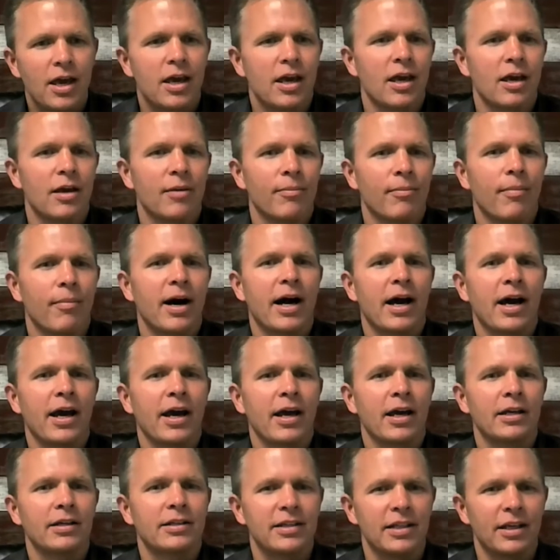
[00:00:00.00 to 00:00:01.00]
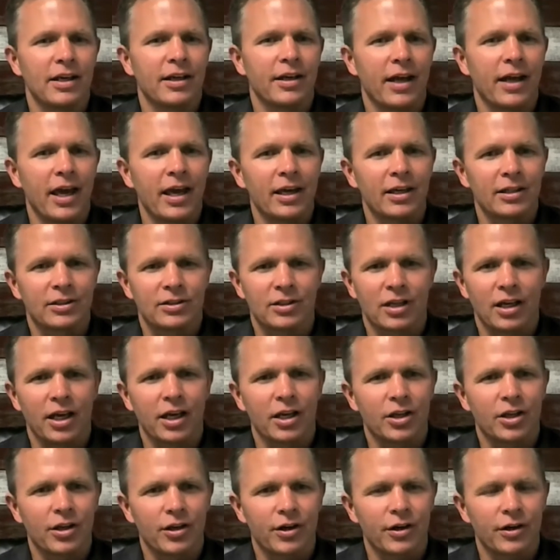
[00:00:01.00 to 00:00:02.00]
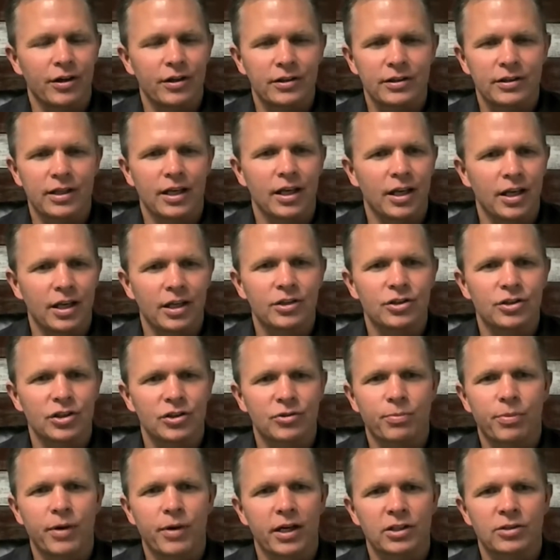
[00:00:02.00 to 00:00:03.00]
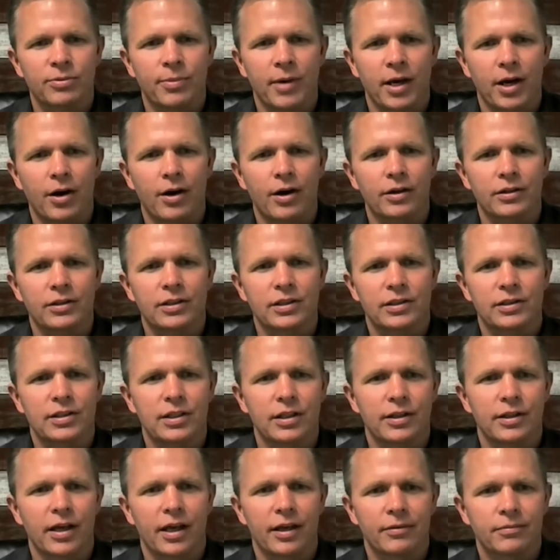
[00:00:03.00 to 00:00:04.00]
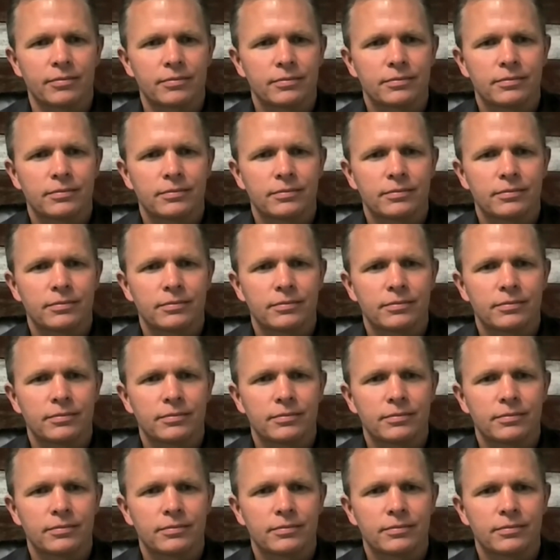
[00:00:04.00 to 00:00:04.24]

And my DNA is like yours, and it just breaks my heart to see that.